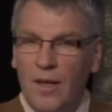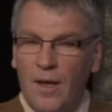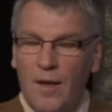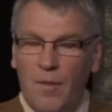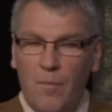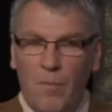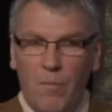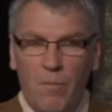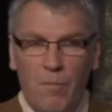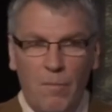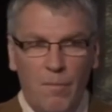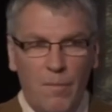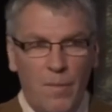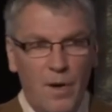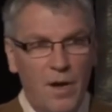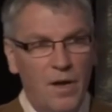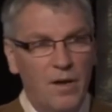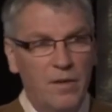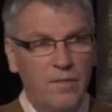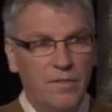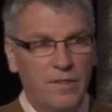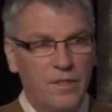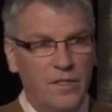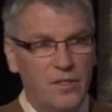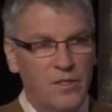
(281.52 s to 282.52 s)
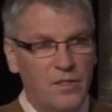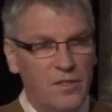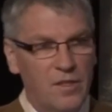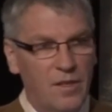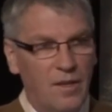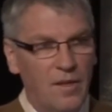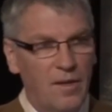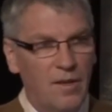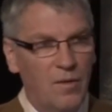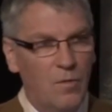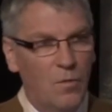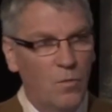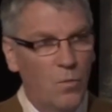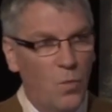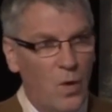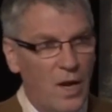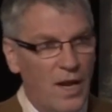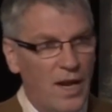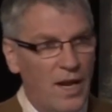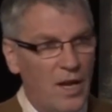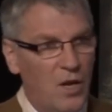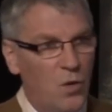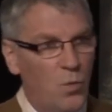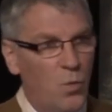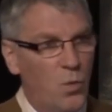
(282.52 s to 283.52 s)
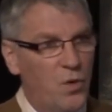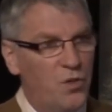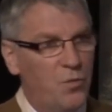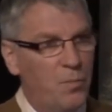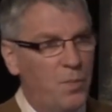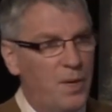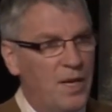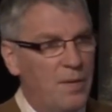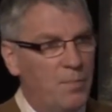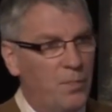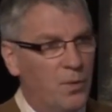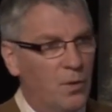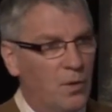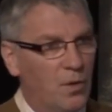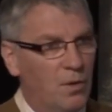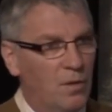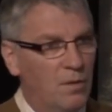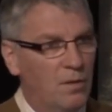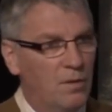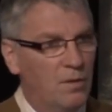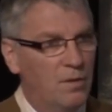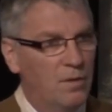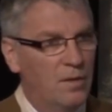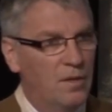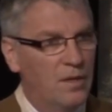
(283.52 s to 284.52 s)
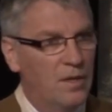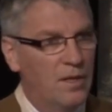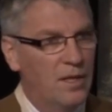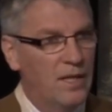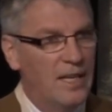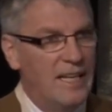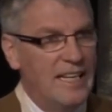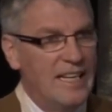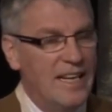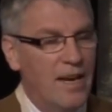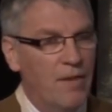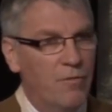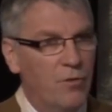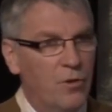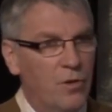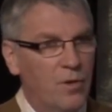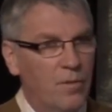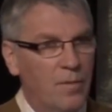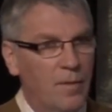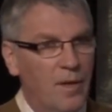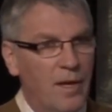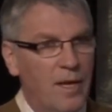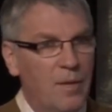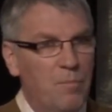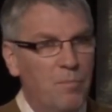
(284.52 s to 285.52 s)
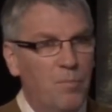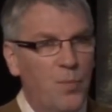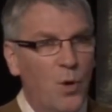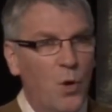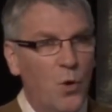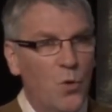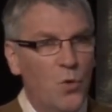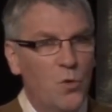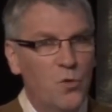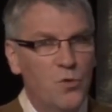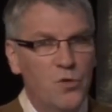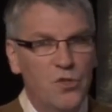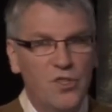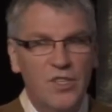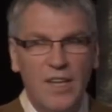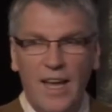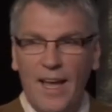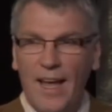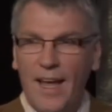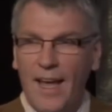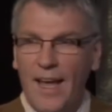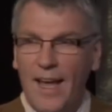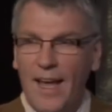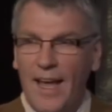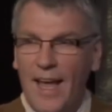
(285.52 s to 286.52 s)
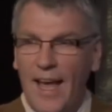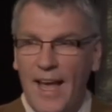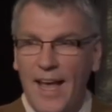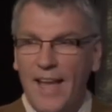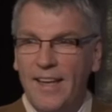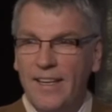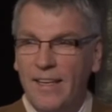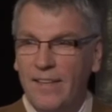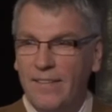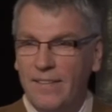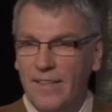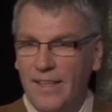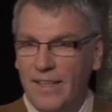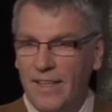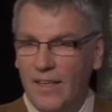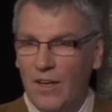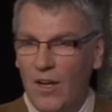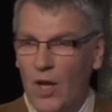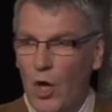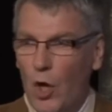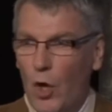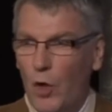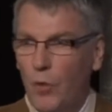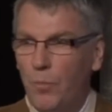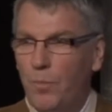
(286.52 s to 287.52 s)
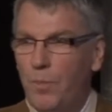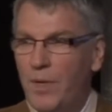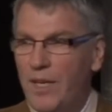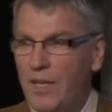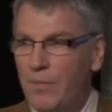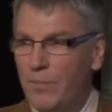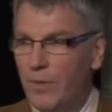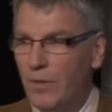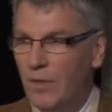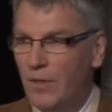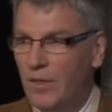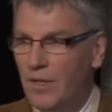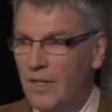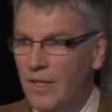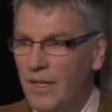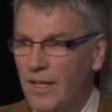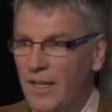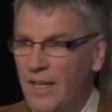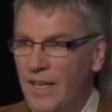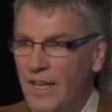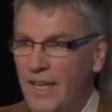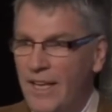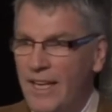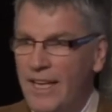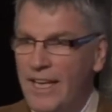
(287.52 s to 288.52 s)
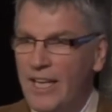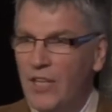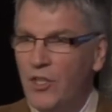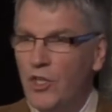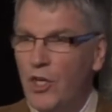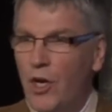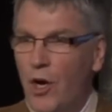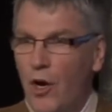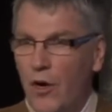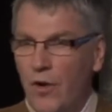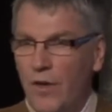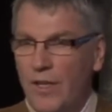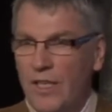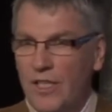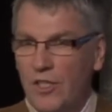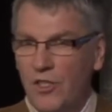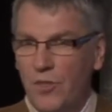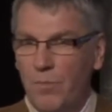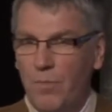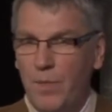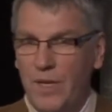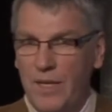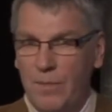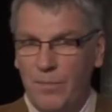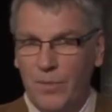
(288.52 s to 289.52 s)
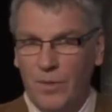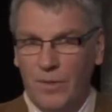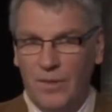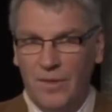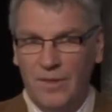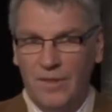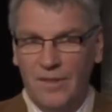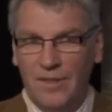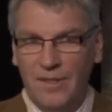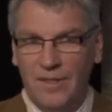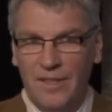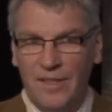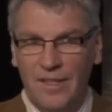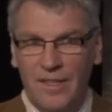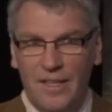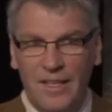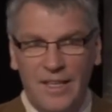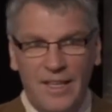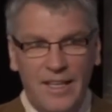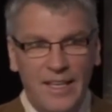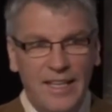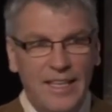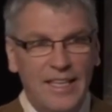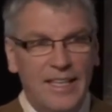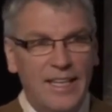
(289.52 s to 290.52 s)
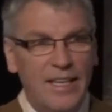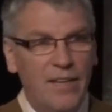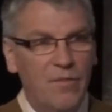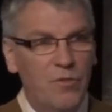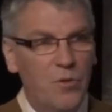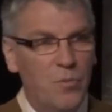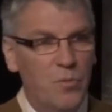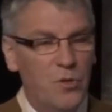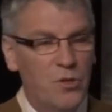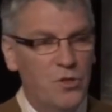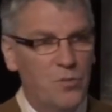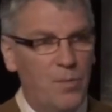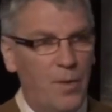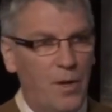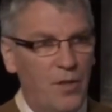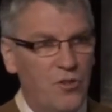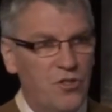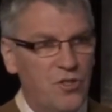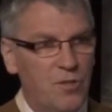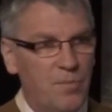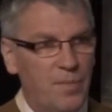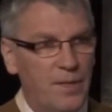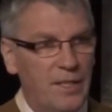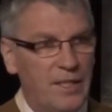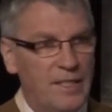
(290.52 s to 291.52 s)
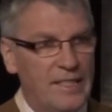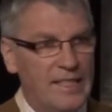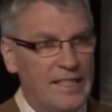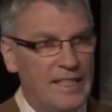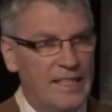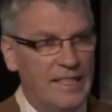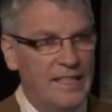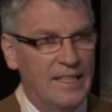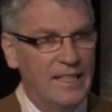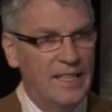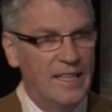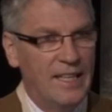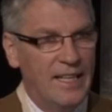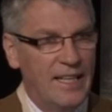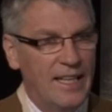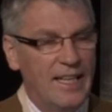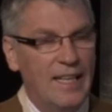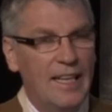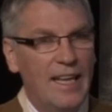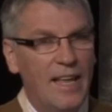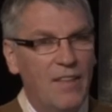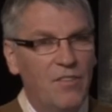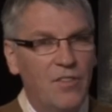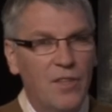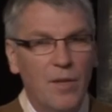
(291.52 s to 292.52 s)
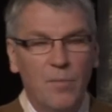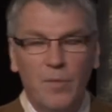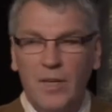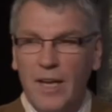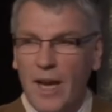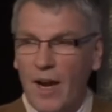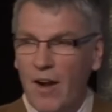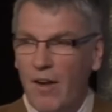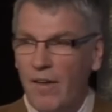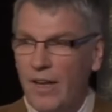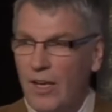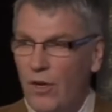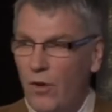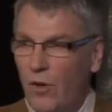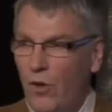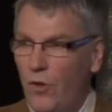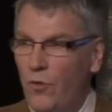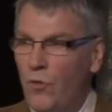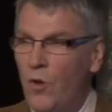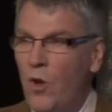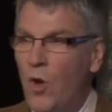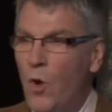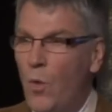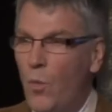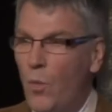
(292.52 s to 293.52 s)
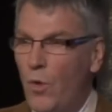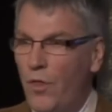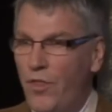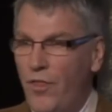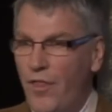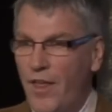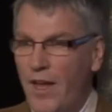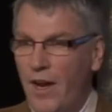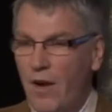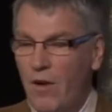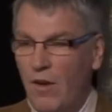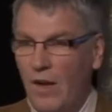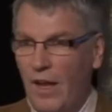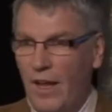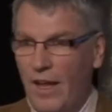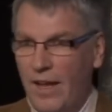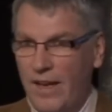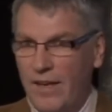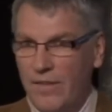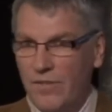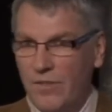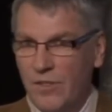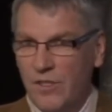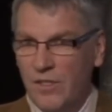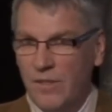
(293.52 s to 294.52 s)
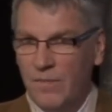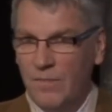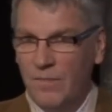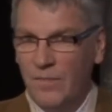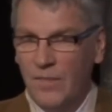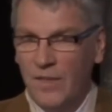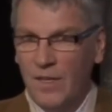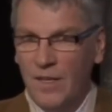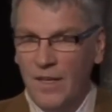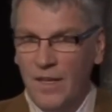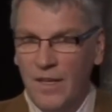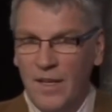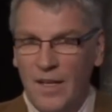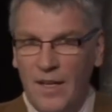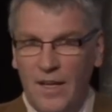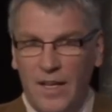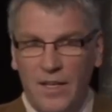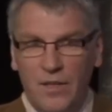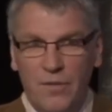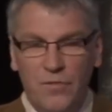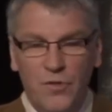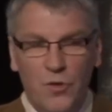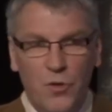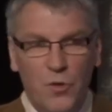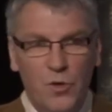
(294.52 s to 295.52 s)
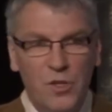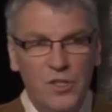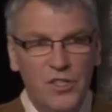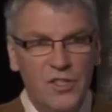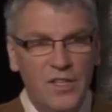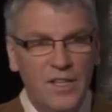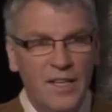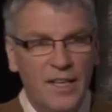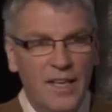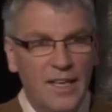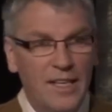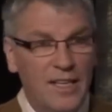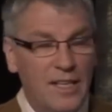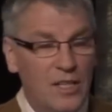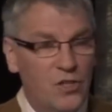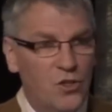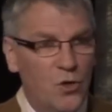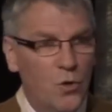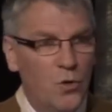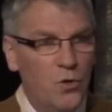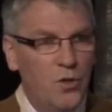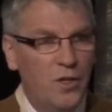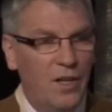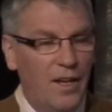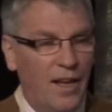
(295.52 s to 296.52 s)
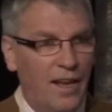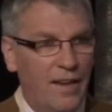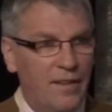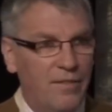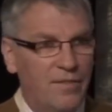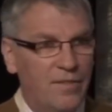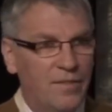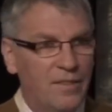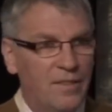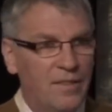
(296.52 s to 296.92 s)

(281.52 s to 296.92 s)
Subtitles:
marvellous way with people. He never imposed anything on people. He encouraged people. He gave them responsibility. He let them carry on with their lives. And of course, in his own life,